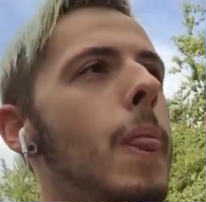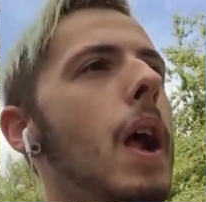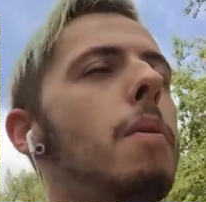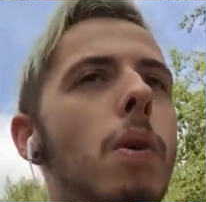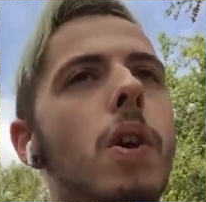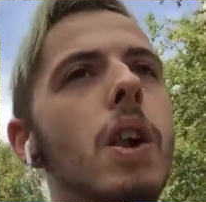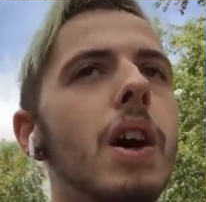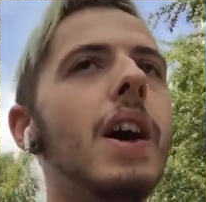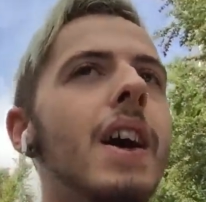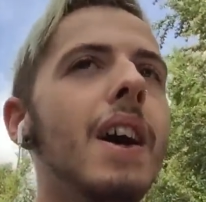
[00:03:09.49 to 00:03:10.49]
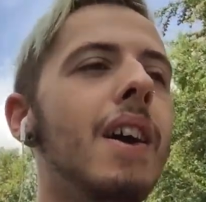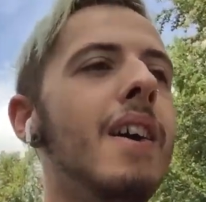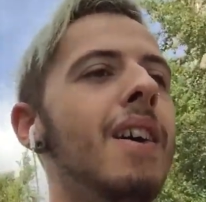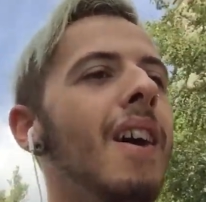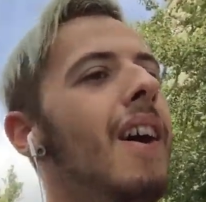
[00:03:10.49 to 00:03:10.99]
I'm not gonna lie. I
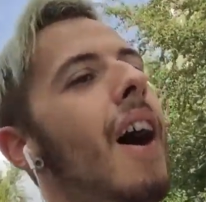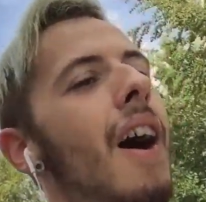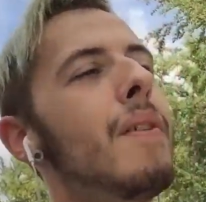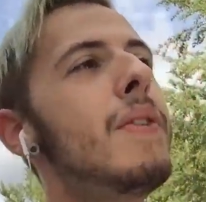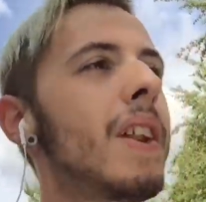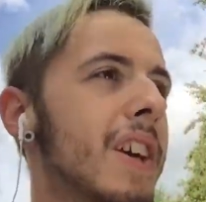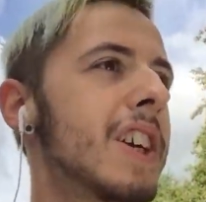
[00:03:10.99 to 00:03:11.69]
feel like